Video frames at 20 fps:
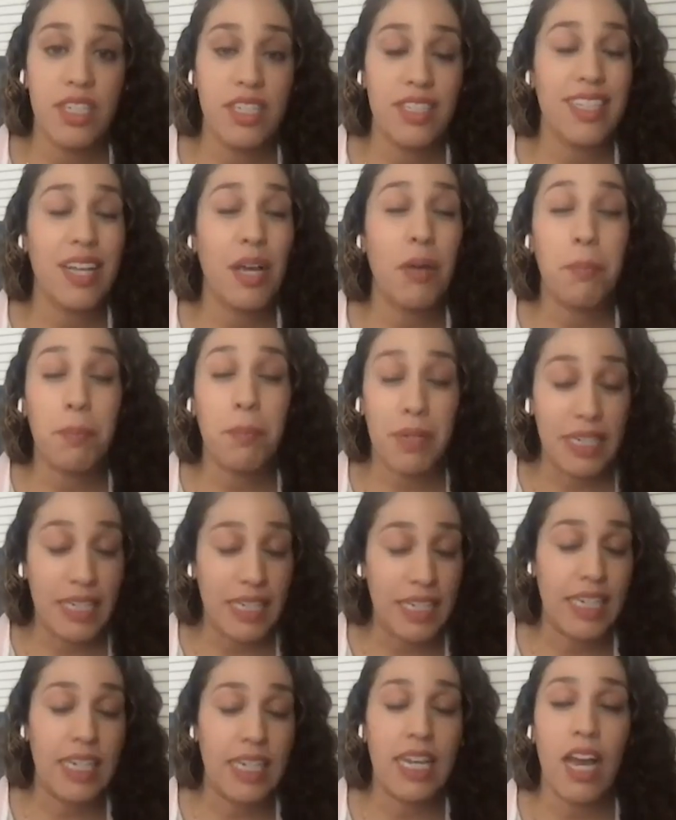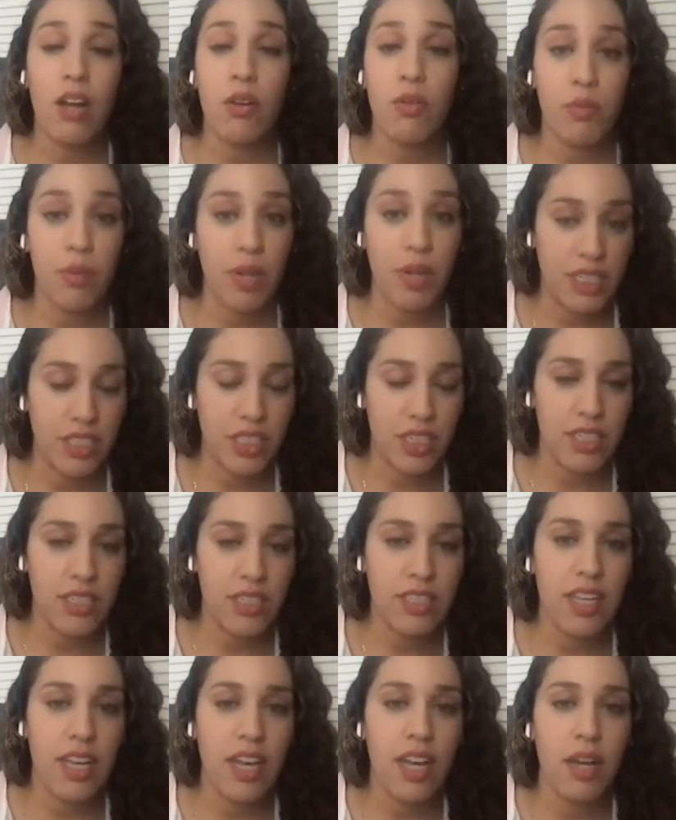is completely
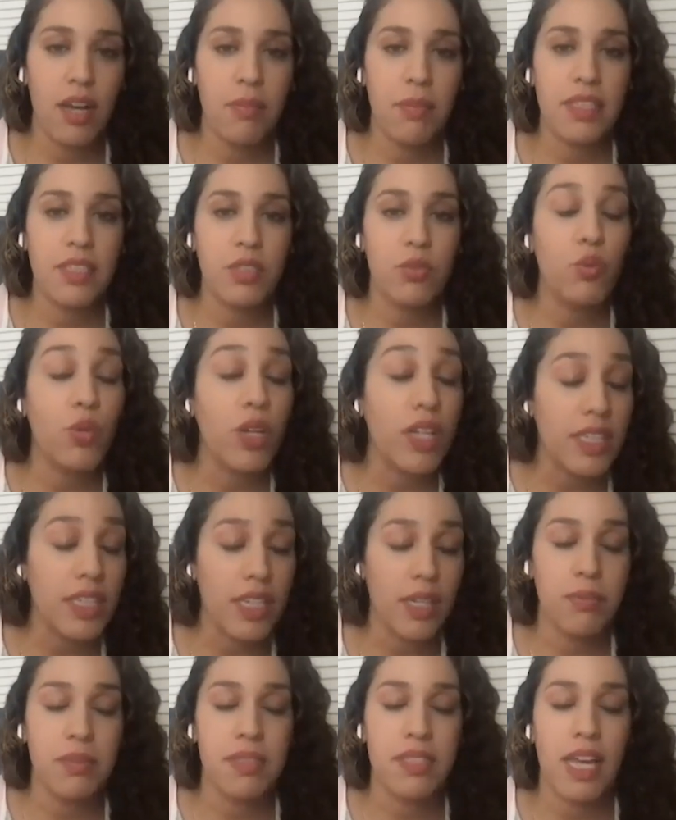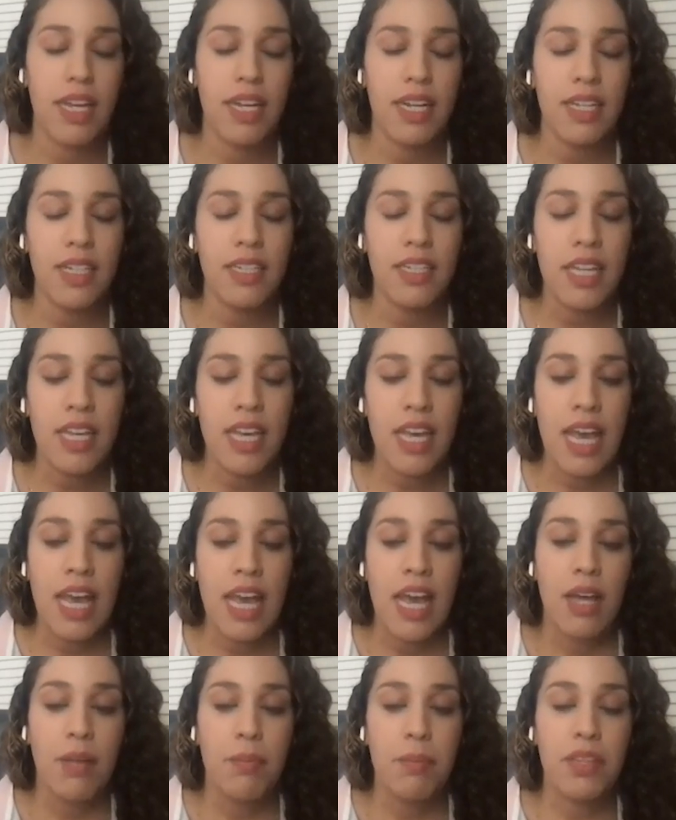outrageous. It's really upsetting.
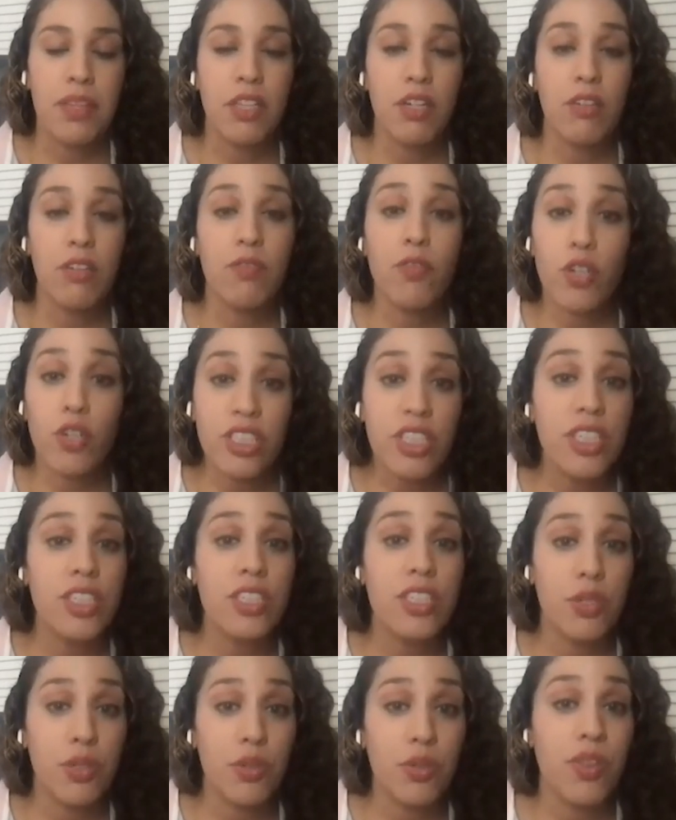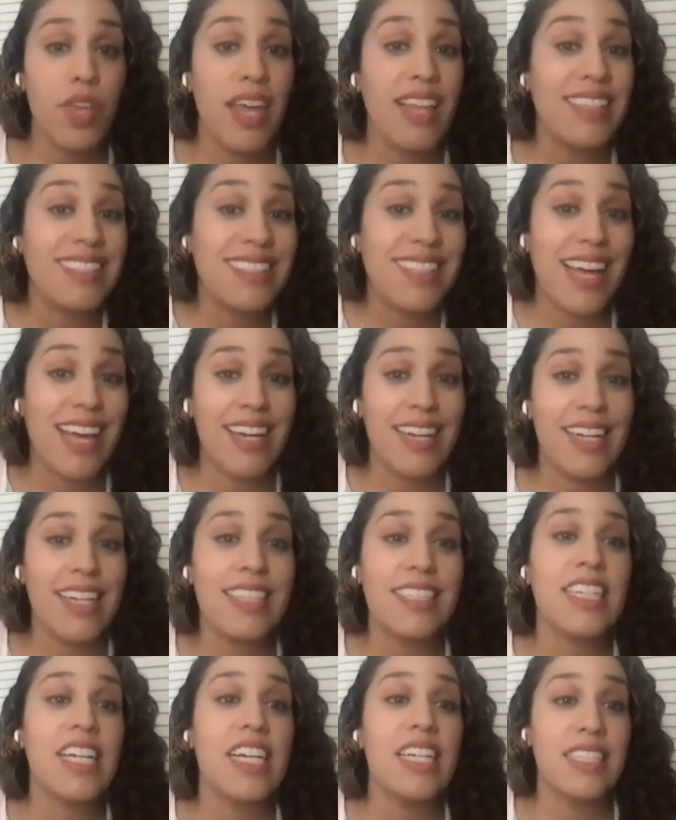But the unfortunate truth is that it
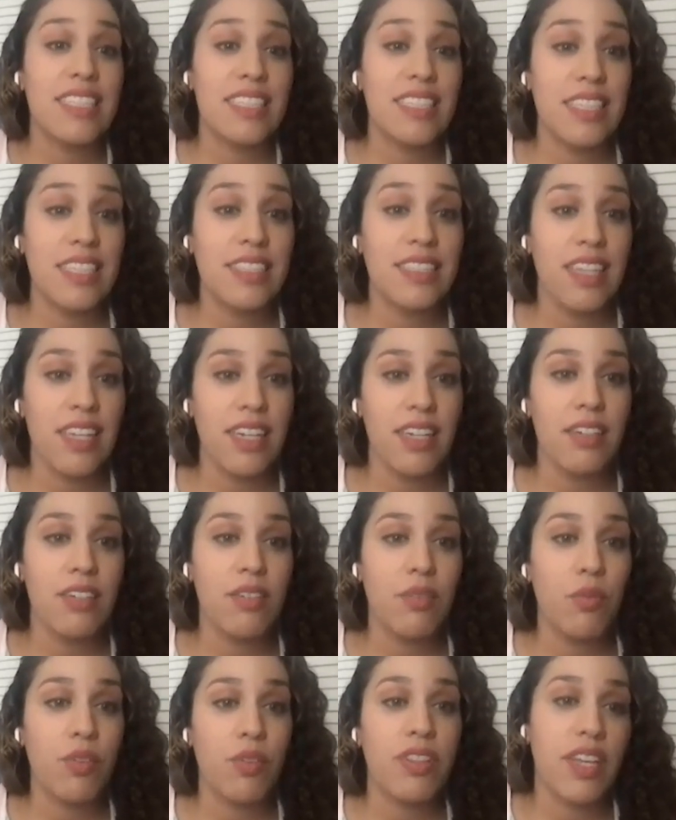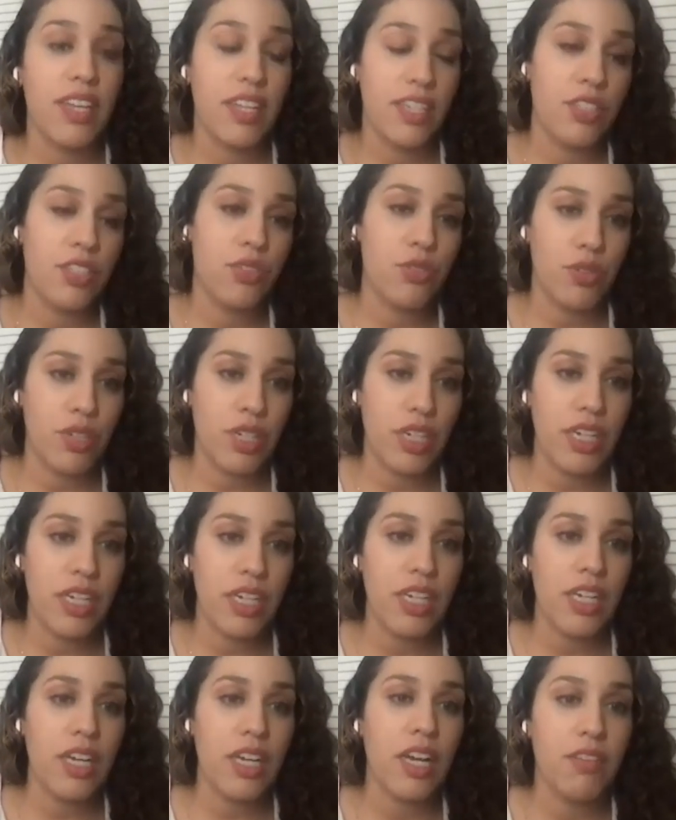is consistent with the
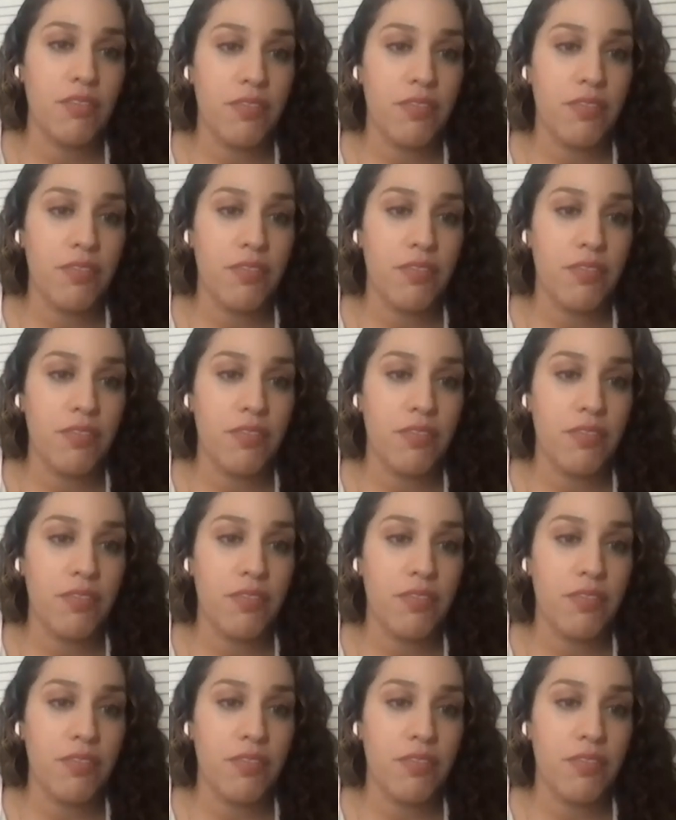history of